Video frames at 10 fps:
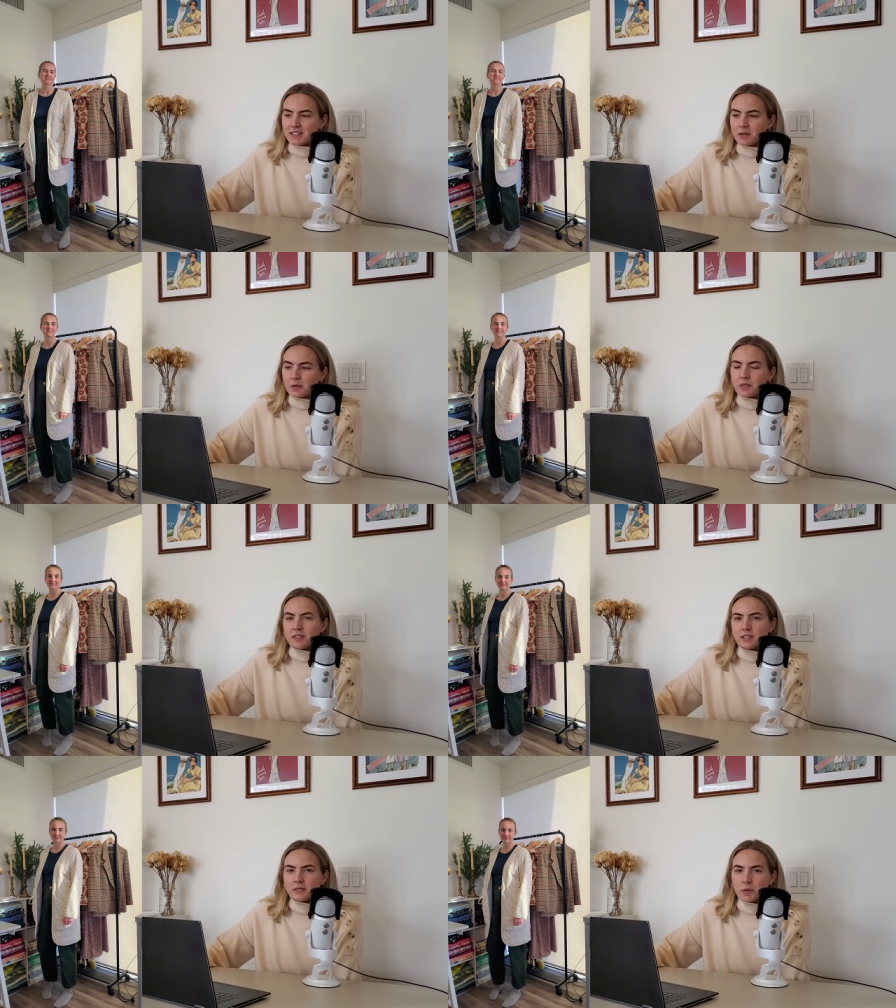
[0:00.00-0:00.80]
So
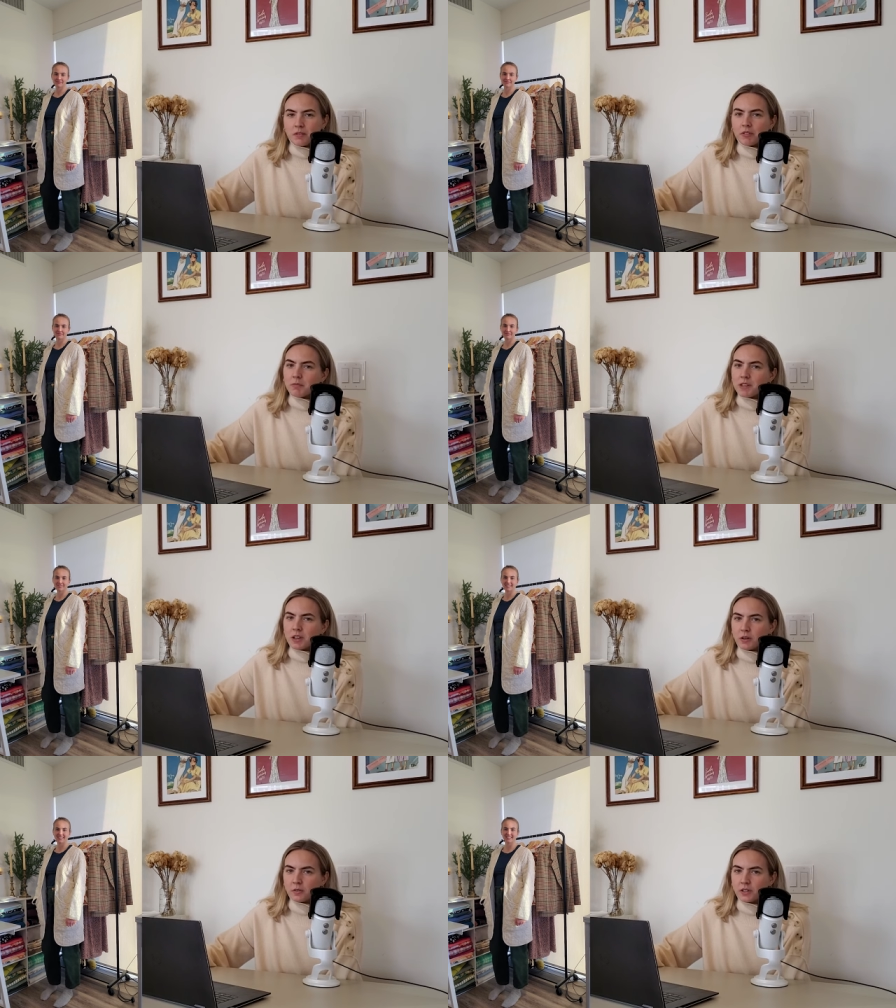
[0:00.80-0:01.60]
this is made from the
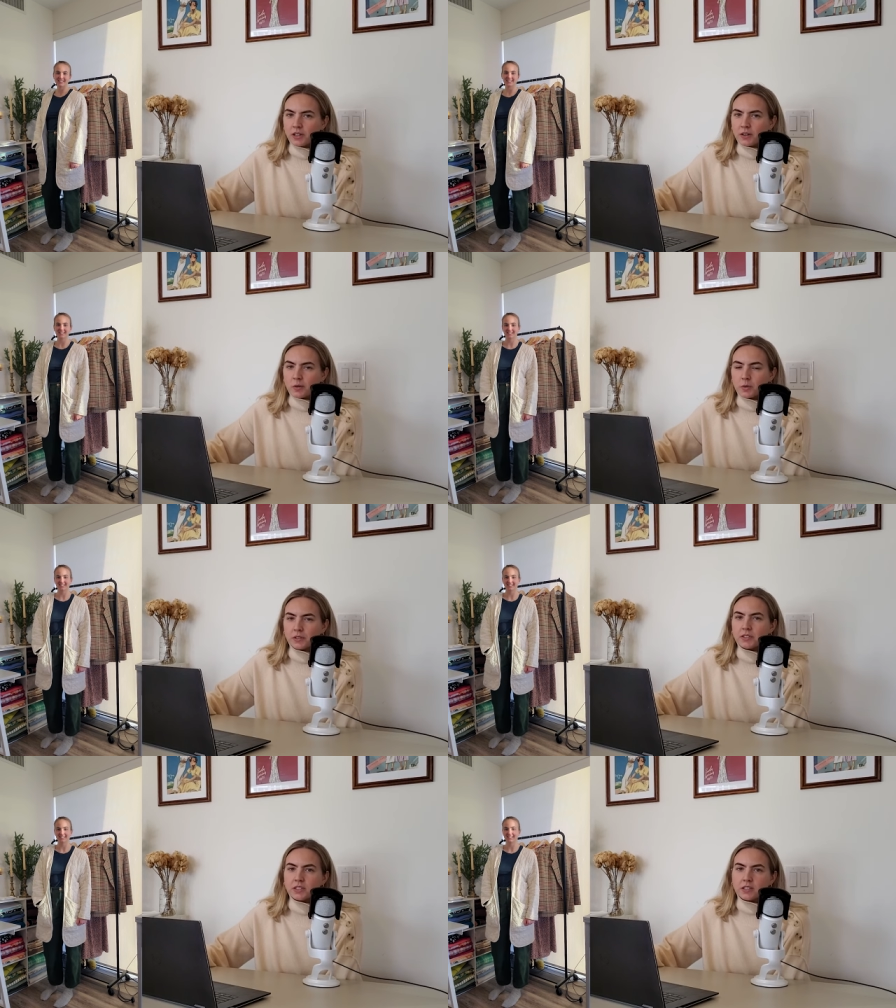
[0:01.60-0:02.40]
Hovia
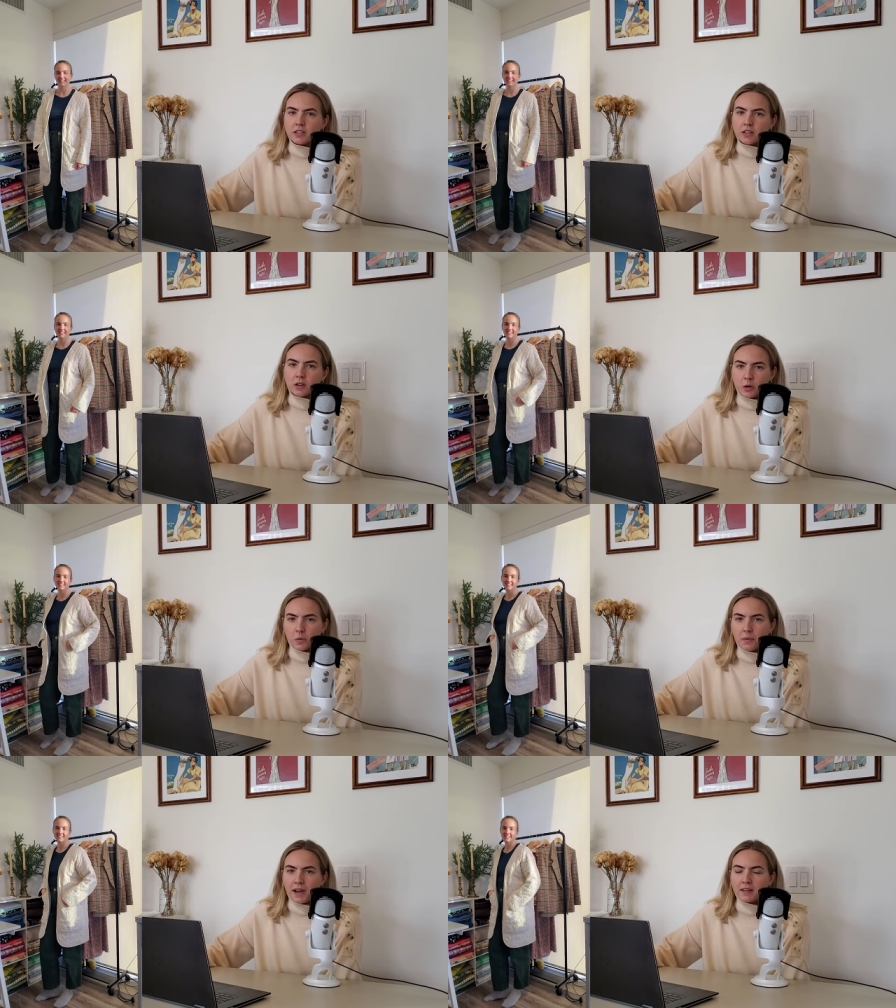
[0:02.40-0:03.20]
quilted
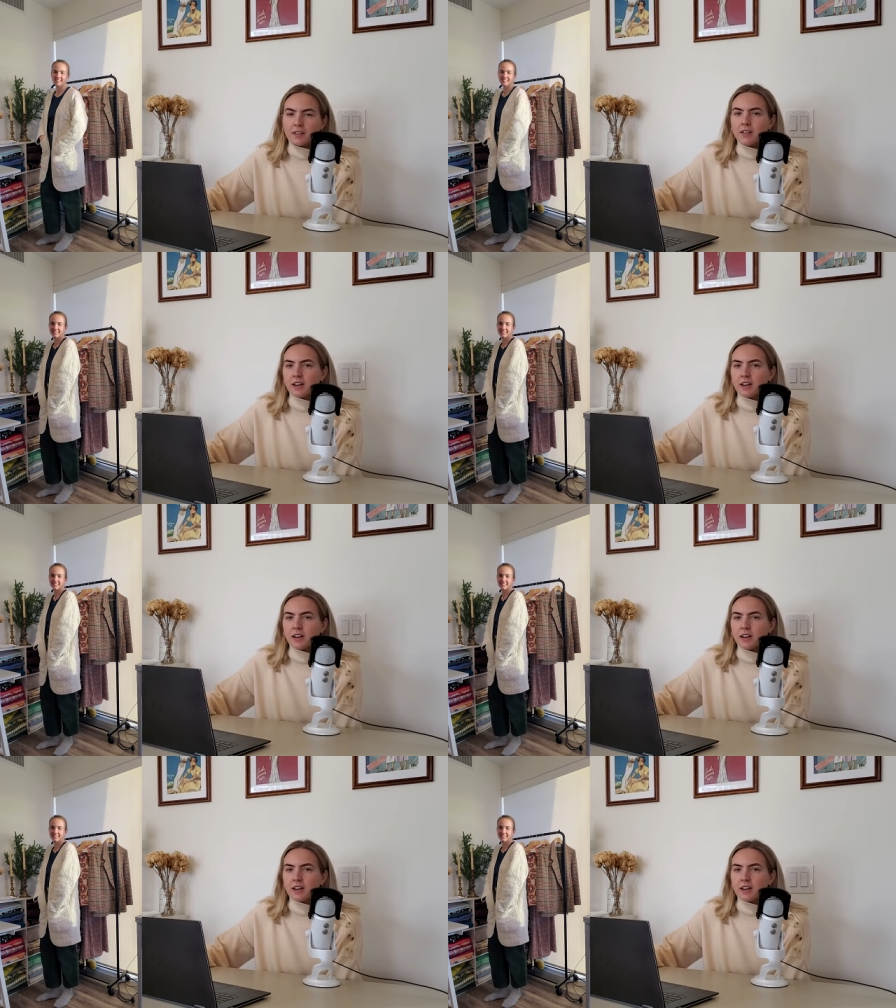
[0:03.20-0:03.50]
coat pattern.